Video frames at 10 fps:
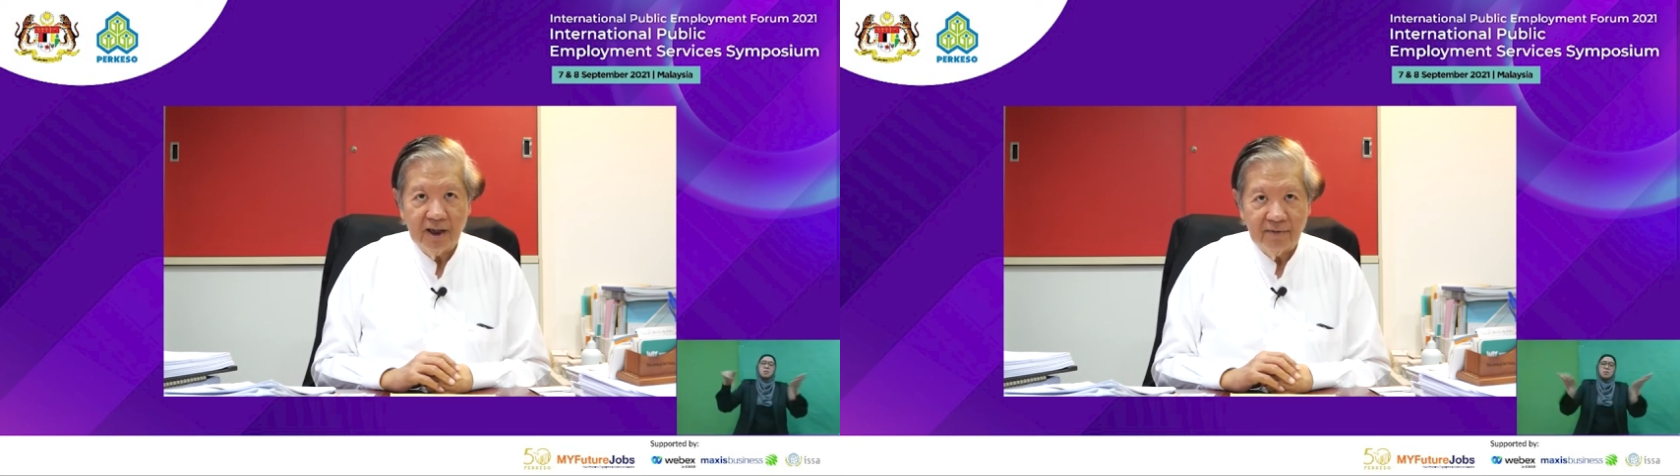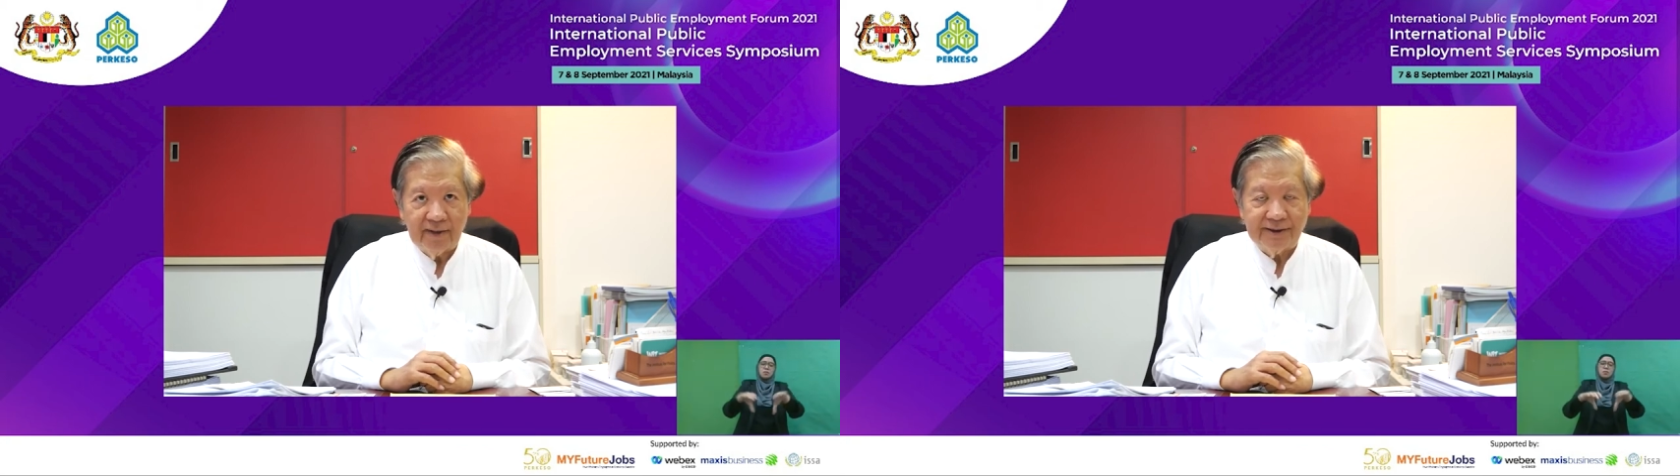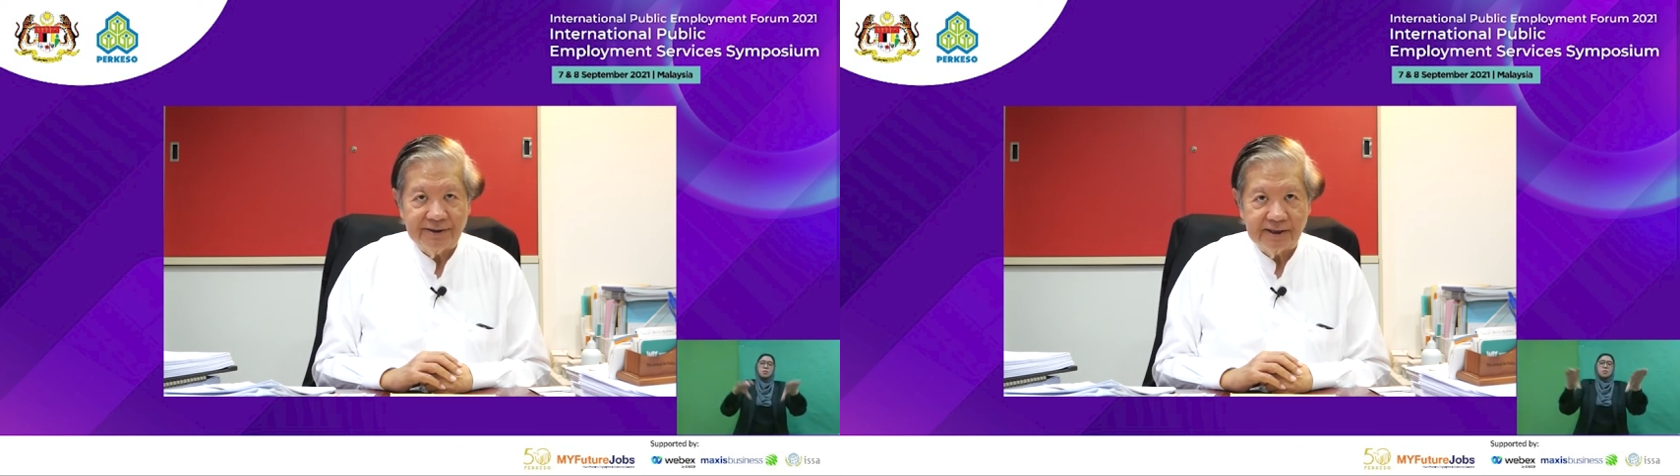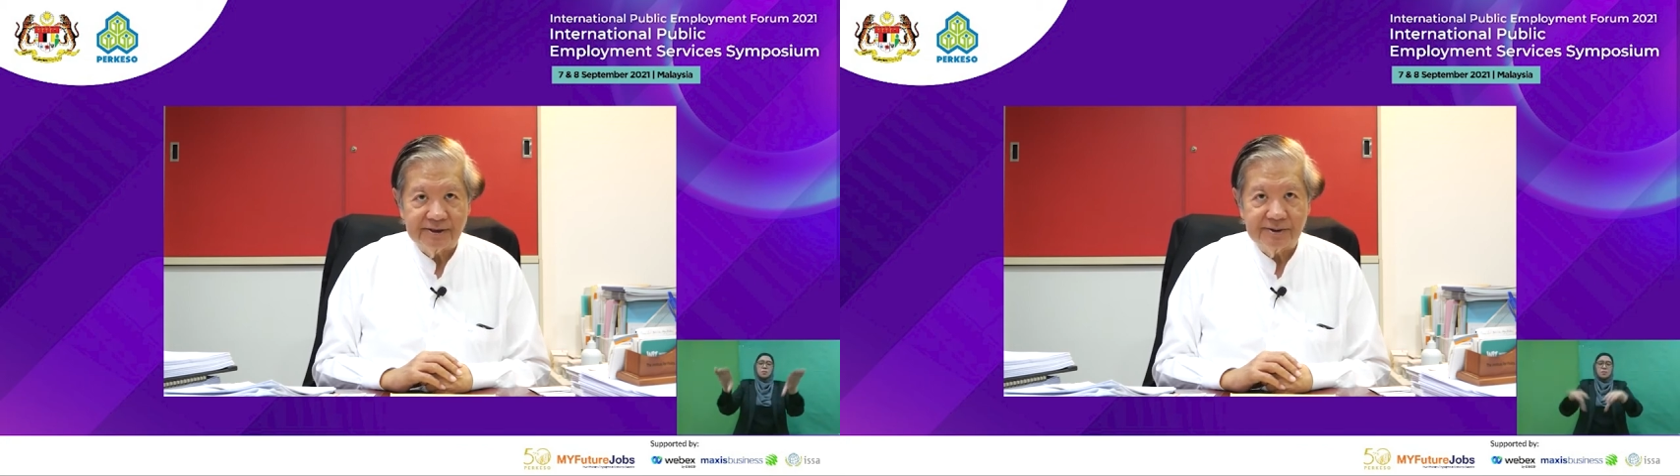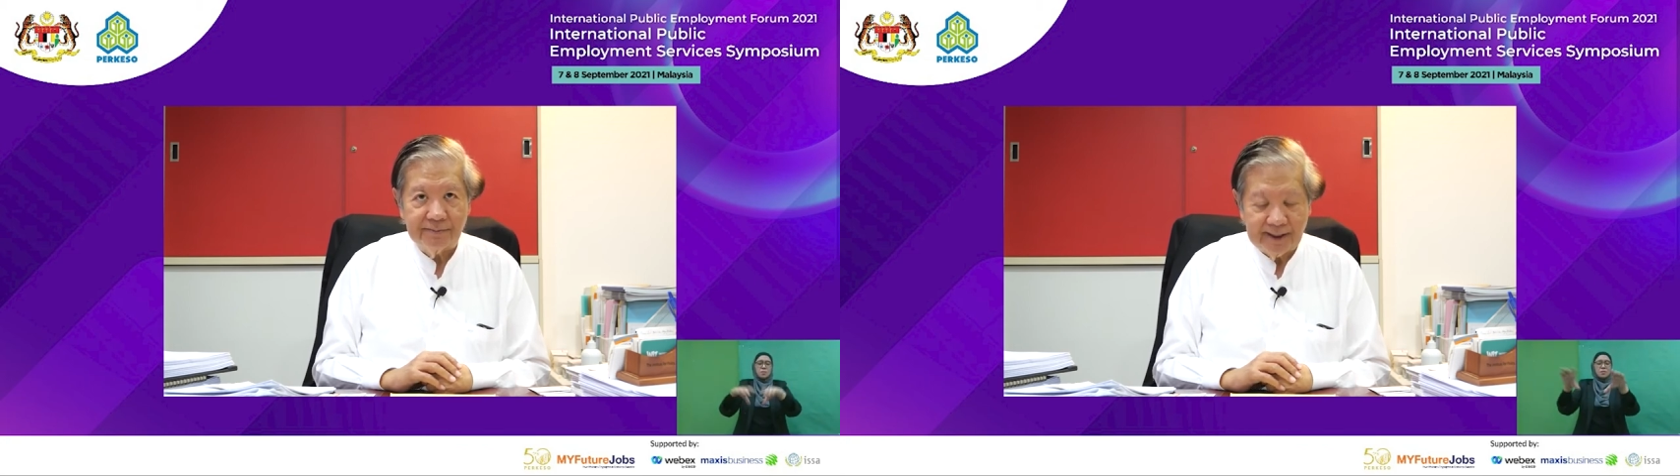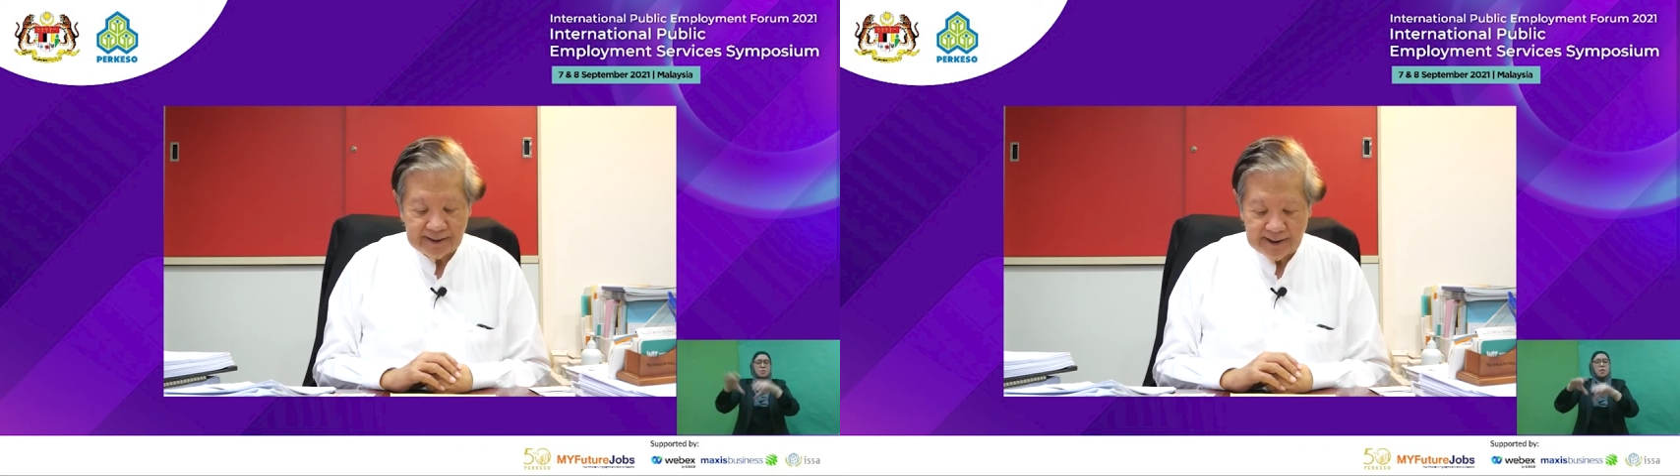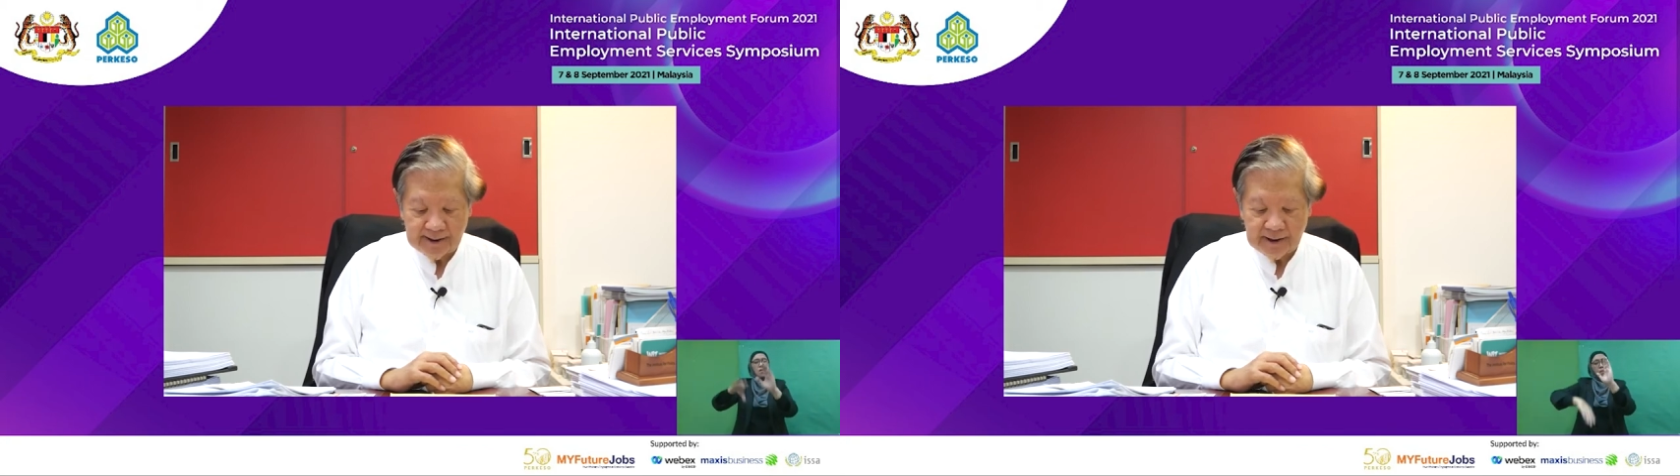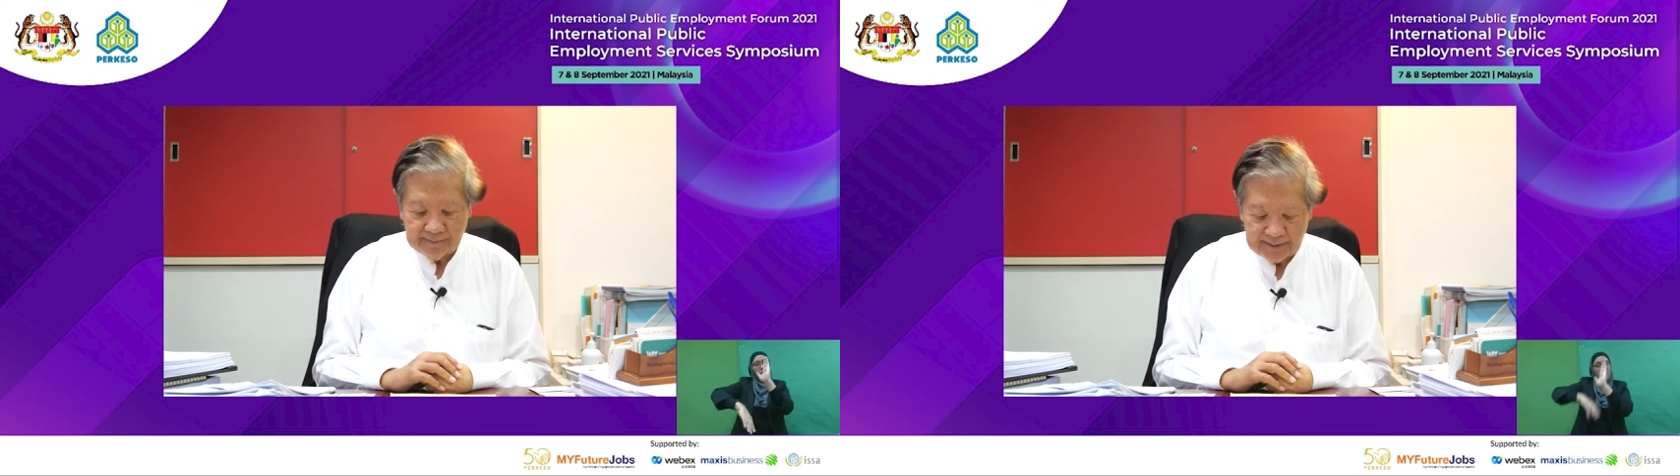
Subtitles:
than just making